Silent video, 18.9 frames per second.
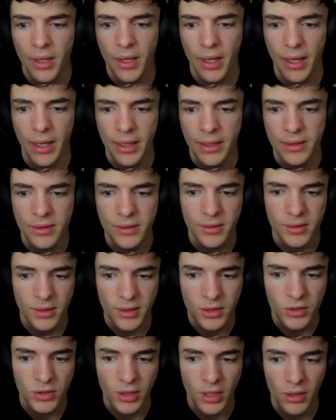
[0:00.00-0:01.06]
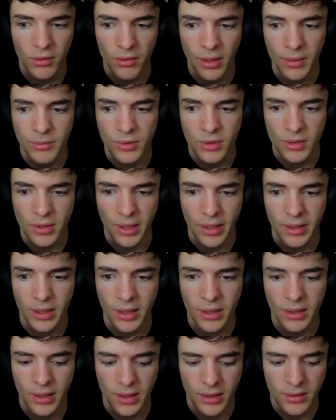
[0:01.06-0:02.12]
And in general, I'm just
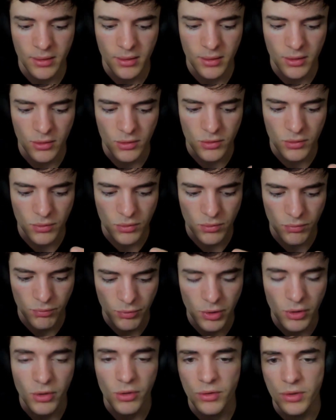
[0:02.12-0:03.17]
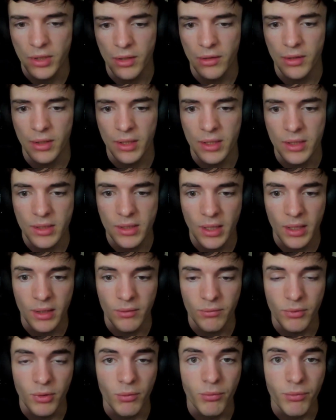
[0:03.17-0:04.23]
liking that there's real utilities
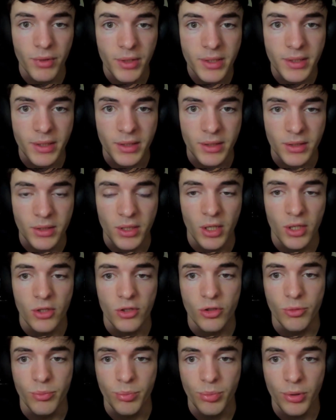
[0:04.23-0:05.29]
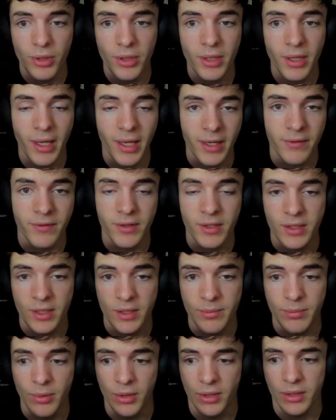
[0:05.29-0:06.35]
and real reasons to put NFTs
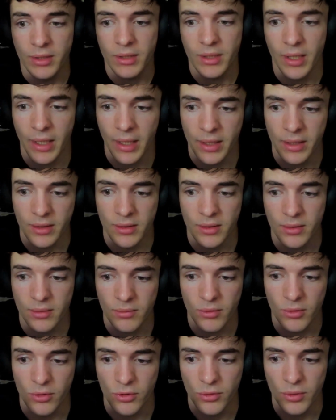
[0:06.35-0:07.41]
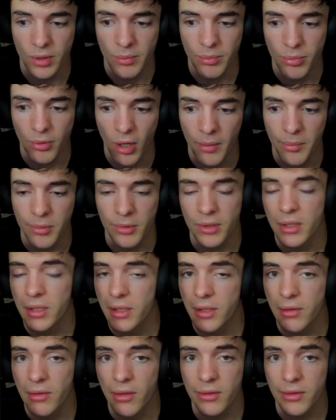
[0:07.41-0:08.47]
as books, and they're doing it properly
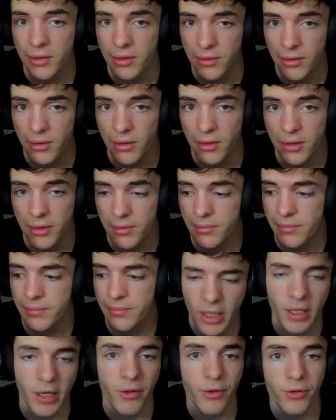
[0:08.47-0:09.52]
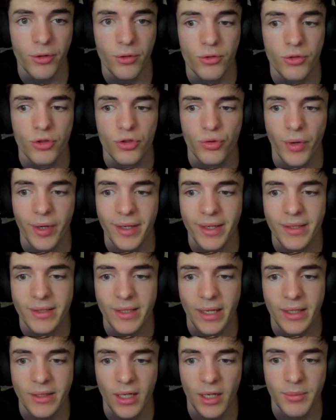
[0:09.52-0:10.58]
here on Cardano. In other news, Trading
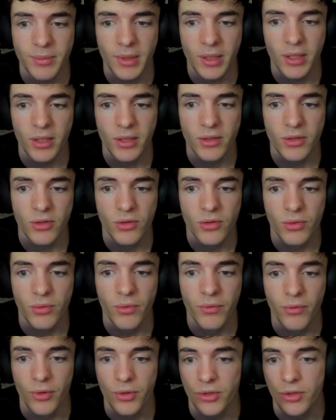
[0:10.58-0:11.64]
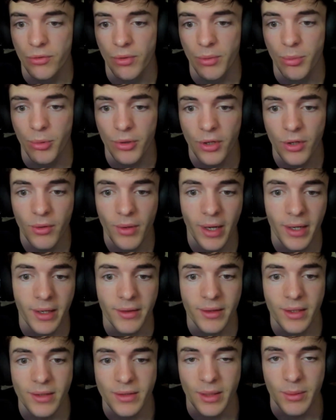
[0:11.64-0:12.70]
Tent updated to version 3.0, adding
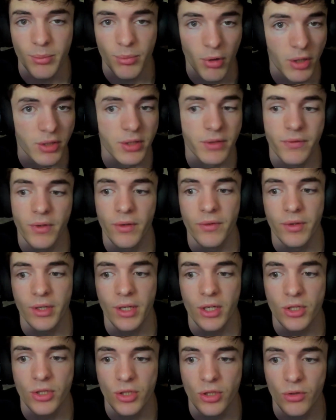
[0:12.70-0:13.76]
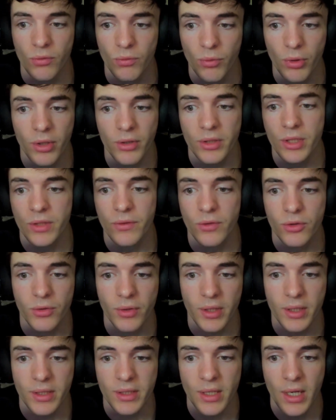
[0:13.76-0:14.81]
things like project verification, royalties for
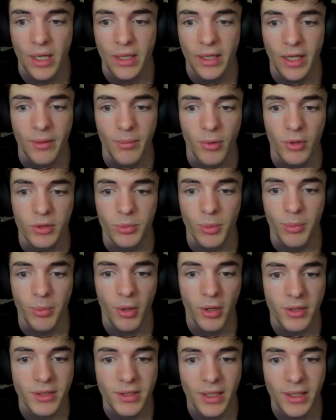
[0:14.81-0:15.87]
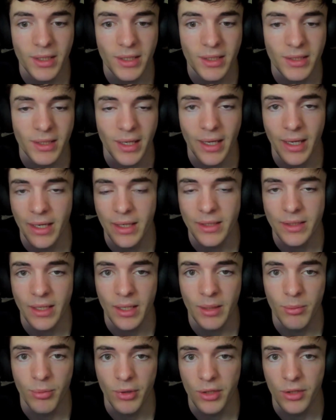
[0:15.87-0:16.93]
trades that have multiple policy IDs, and
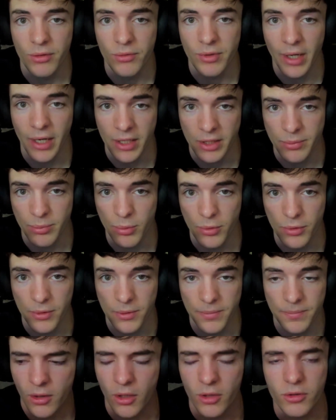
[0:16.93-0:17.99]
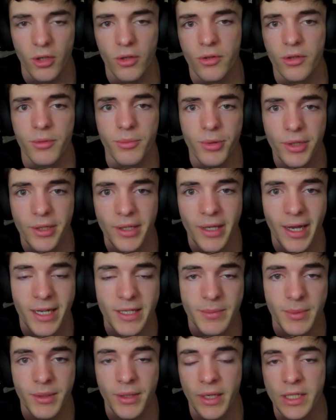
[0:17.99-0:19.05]
a brand new dashboard. Cardano community
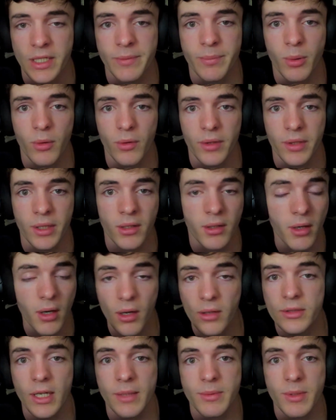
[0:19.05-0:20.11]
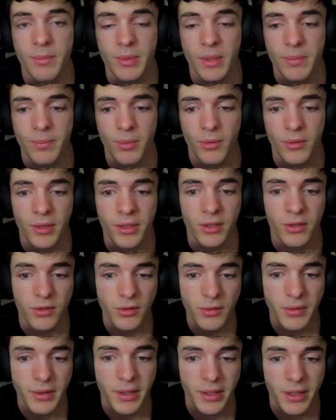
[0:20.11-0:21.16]
has been nice, polling all types of people,
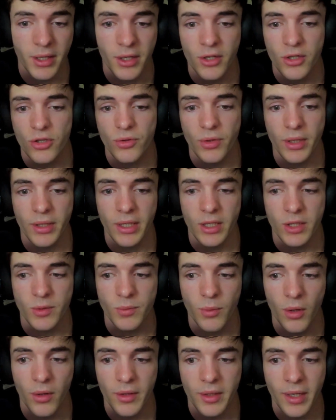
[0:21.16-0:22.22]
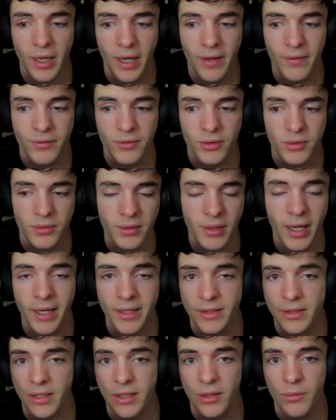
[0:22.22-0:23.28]
including StrikeX wallet, after
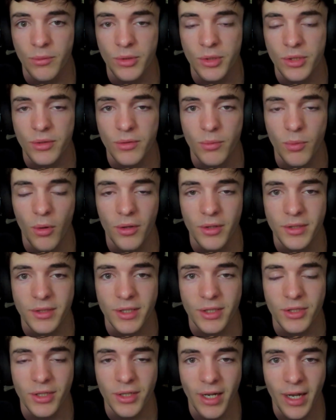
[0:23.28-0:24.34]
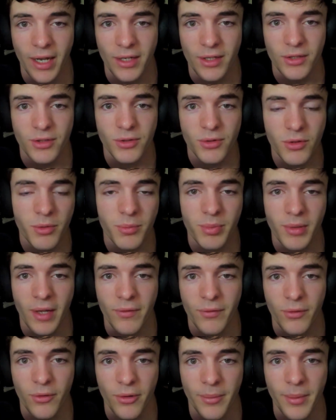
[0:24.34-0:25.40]
asking which wallets they should add to their
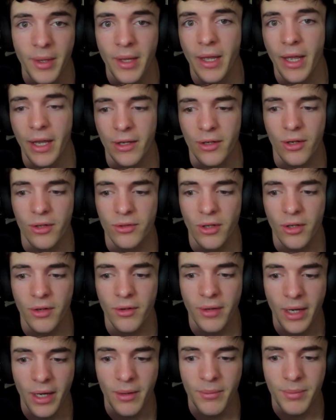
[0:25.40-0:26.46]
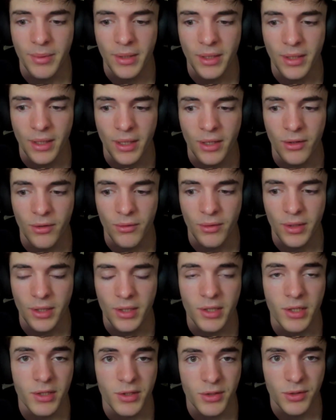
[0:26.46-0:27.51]
platform, and Cardano now being
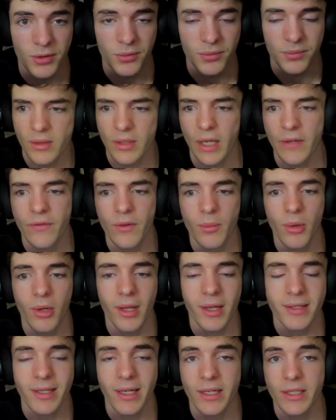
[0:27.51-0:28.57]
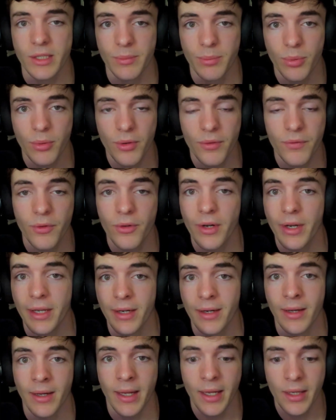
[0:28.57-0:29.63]
integrated soon. Typhon has added support for
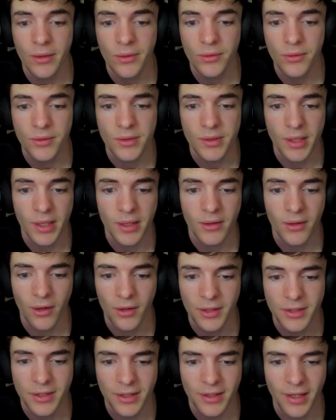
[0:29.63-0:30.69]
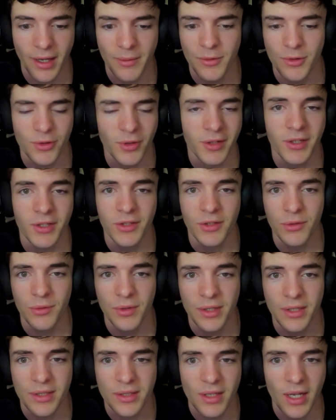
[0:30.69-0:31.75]
Ada handles, and honestly, I was trying to do
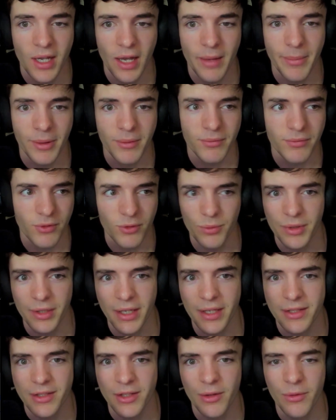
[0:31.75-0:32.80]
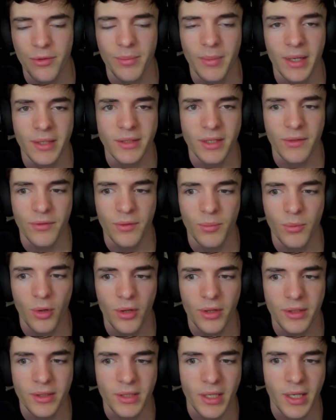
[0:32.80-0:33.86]
this about 3 days ago with my Typhon
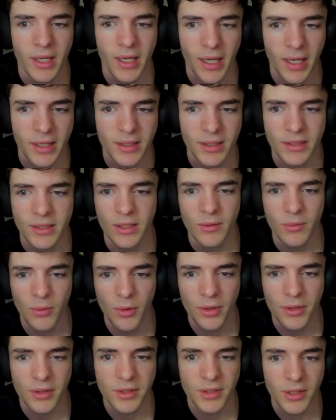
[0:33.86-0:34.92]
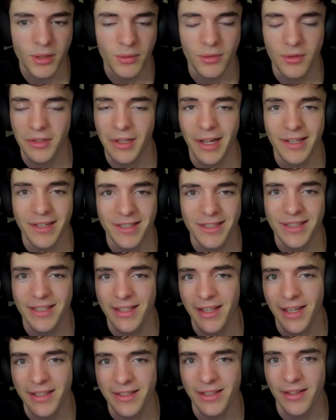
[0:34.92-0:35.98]
wallet, and it didn't work, so glad to see
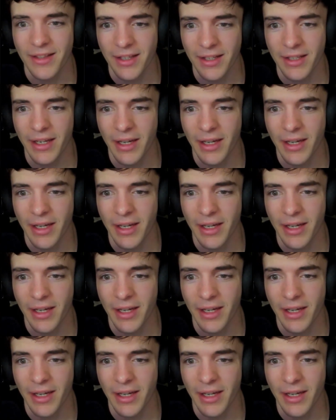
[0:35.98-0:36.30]
that's a thing